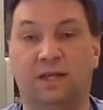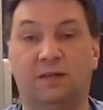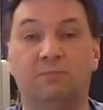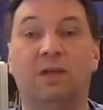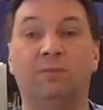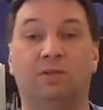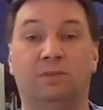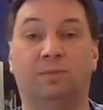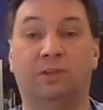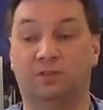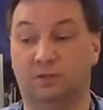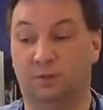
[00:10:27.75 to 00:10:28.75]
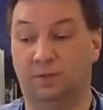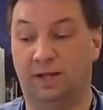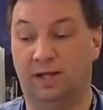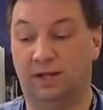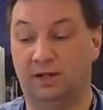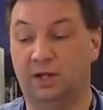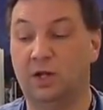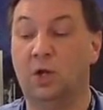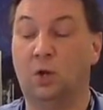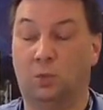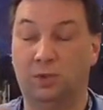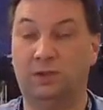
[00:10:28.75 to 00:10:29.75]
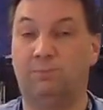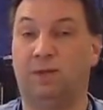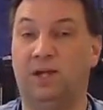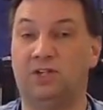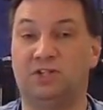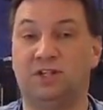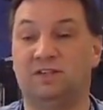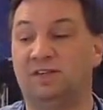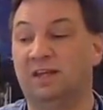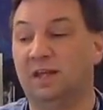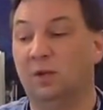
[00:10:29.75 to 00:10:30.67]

and maybe something's going on with the patient